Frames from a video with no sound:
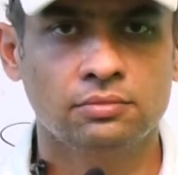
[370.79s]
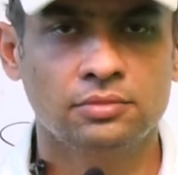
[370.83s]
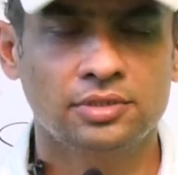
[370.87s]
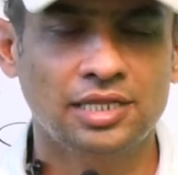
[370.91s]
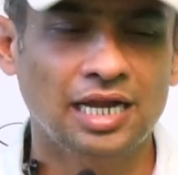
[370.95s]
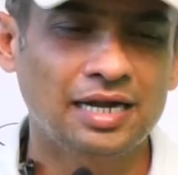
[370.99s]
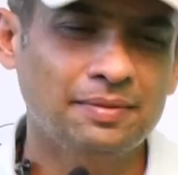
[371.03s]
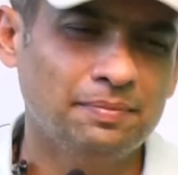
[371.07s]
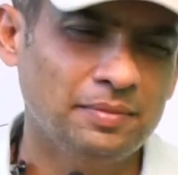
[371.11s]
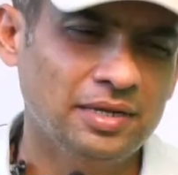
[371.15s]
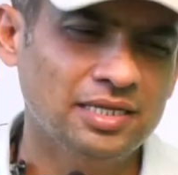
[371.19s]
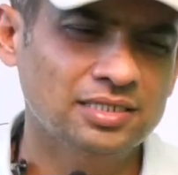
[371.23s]

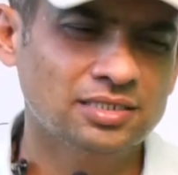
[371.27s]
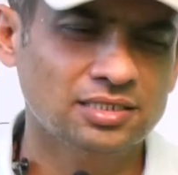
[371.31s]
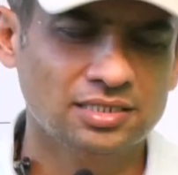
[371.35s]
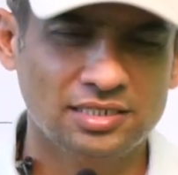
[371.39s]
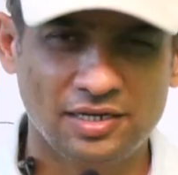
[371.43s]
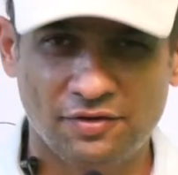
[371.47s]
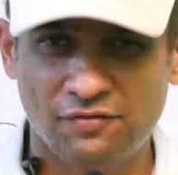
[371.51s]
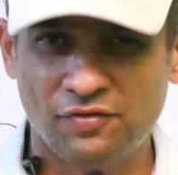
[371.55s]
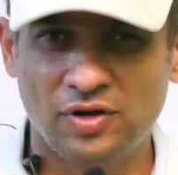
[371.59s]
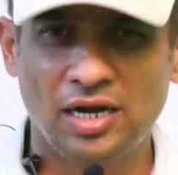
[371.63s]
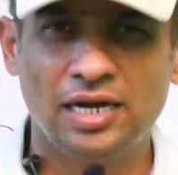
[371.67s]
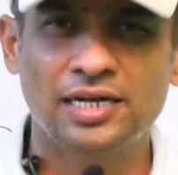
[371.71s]
That means
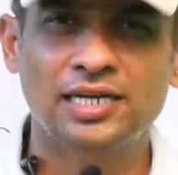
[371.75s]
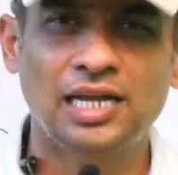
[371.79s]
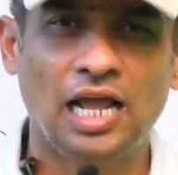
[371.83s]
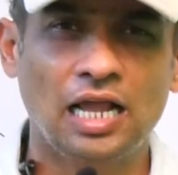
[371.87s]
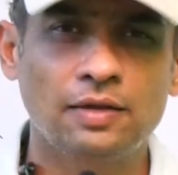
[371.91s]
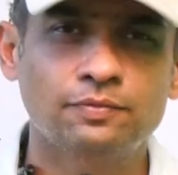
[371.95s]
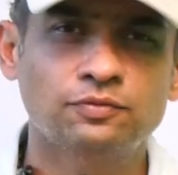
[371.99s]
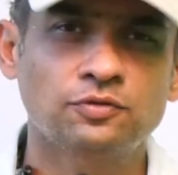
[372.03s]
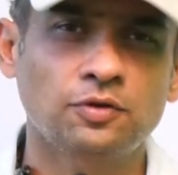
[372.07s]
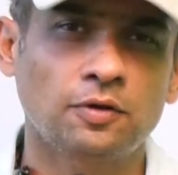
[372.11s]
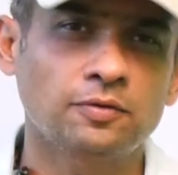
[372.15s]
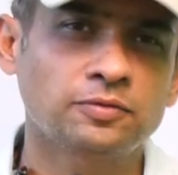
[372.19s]
different
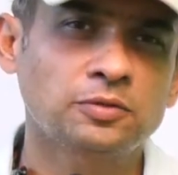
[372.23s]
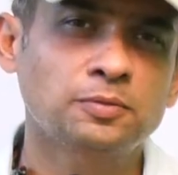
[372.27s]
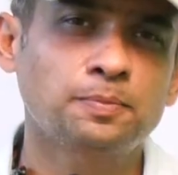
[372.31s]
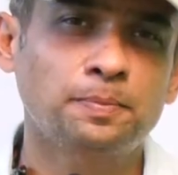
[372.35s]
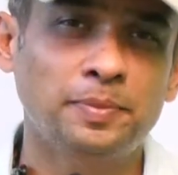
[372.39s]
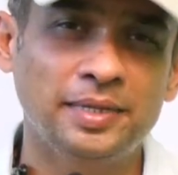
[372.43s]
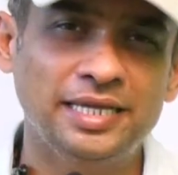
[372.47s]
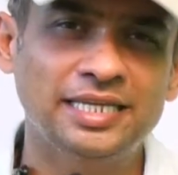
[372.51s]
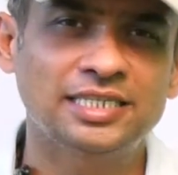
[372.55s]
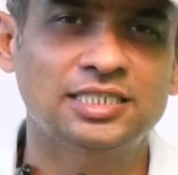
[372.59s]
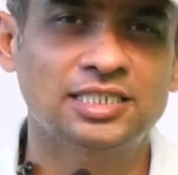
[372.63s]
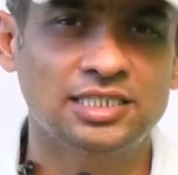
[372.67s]
types of
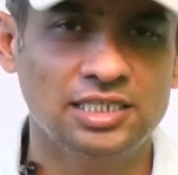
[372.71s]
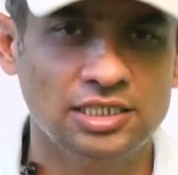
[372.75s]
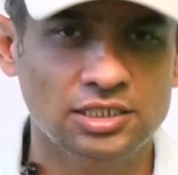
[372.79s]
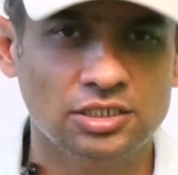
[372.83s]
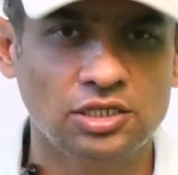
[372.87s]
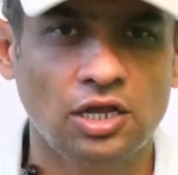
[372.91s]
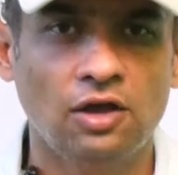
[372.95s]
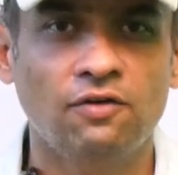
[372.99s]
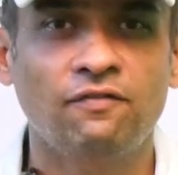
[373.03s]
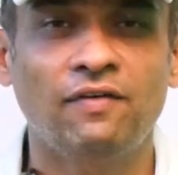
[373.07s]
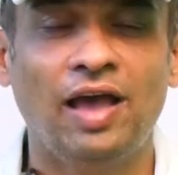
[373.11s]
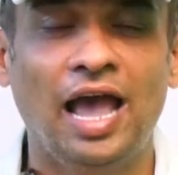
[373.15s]

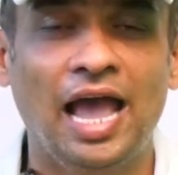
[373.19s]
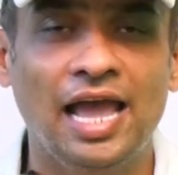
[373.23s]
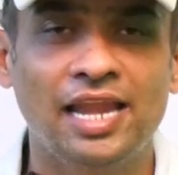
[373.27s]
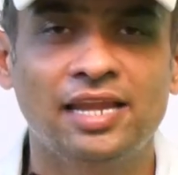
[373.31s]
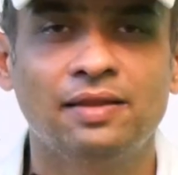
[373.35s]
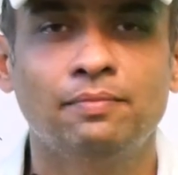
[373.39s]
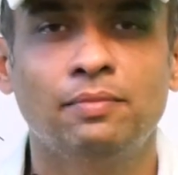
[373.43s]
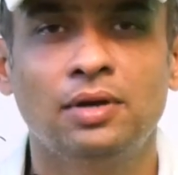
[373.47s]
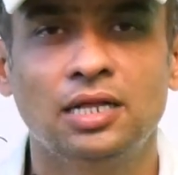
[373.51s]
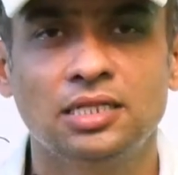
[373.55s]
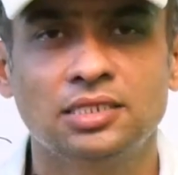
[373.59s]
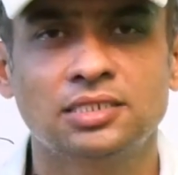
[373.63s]
species of
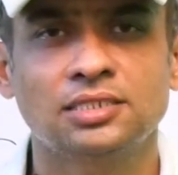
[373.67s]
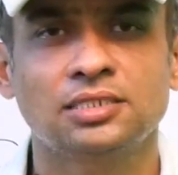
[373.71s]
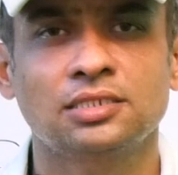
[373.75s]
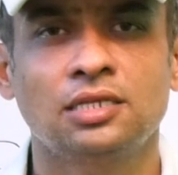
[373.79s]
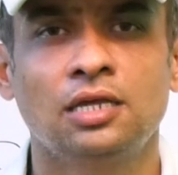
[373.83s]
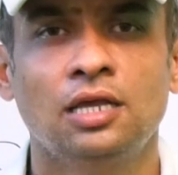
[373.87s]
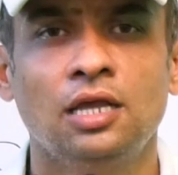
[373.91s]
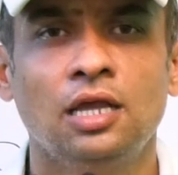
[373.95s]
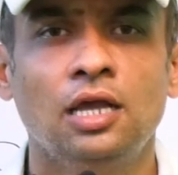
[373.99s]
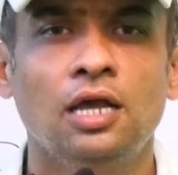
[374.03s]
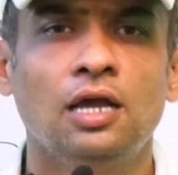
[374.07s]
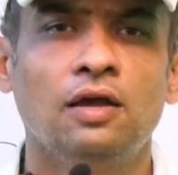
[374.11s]
animals
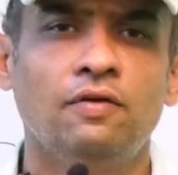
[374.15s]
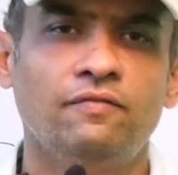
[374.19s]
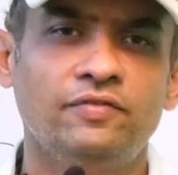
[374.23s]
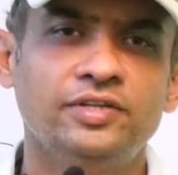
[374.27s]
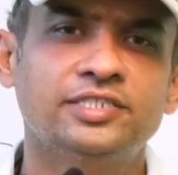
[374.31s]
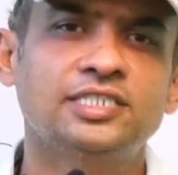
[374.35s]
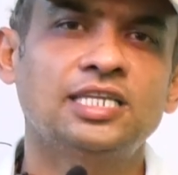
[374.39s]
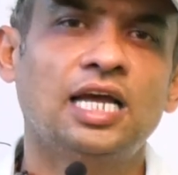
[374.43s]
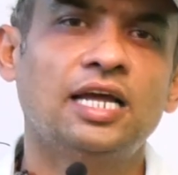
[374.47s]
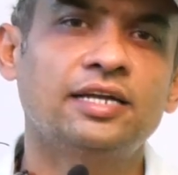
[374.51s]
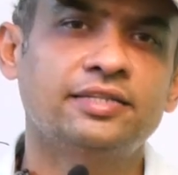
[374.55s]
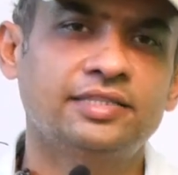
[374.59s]

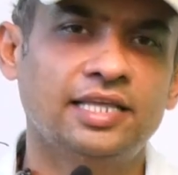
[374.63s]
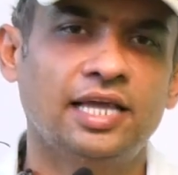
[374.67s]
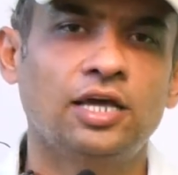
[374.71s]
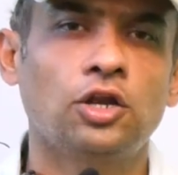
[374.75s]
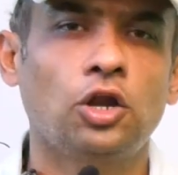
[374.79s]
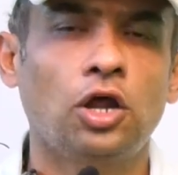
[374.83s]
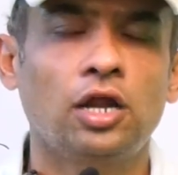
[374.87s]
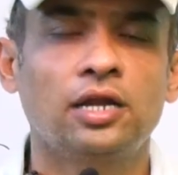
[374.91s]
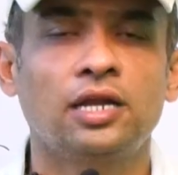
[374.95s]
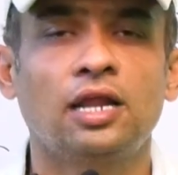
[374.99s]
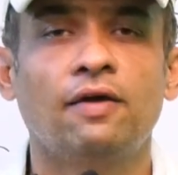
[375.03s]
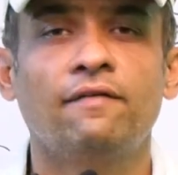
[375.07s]
which are
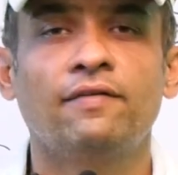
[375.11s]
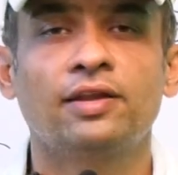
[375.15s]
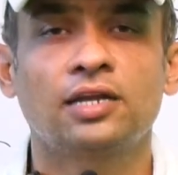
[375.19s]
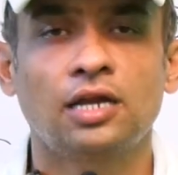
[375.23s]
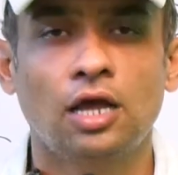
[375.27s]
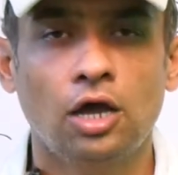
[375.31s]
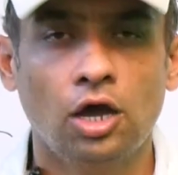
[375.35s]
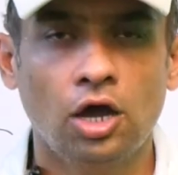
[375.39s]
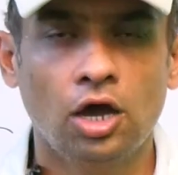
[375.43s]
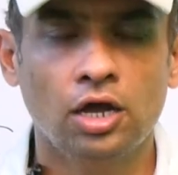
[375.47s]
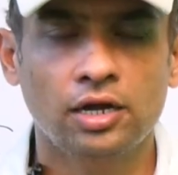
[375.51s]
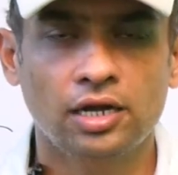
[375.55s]
there on
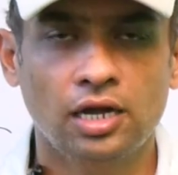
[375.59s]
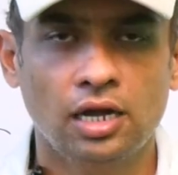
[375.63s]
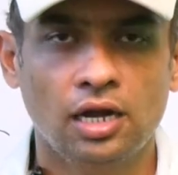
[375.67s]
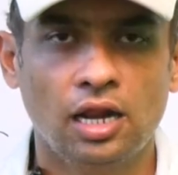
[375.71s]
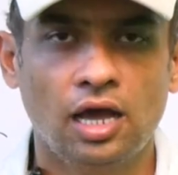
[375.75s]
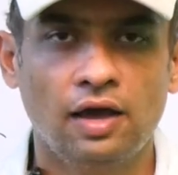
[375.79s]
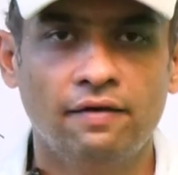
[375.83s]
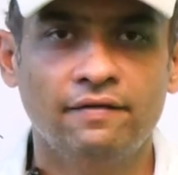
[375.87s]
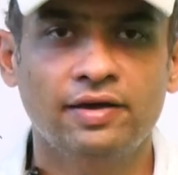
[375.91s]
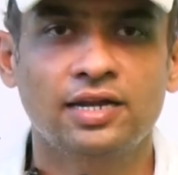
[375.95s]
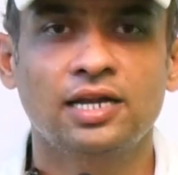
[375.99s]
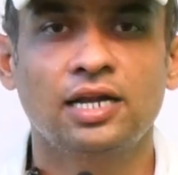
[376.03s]

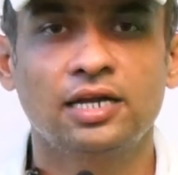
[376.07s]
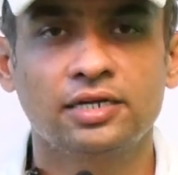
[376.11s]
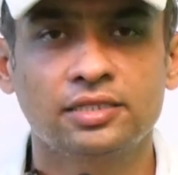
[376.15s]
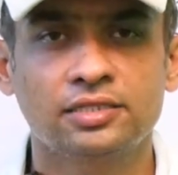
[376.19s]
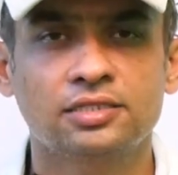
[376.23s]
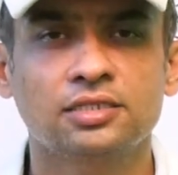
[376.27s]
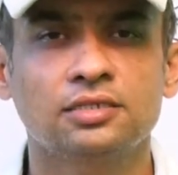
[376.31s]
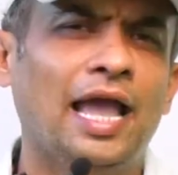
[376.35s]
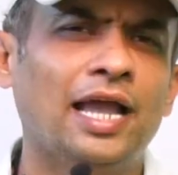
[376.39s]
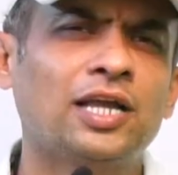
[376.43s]
our Earth.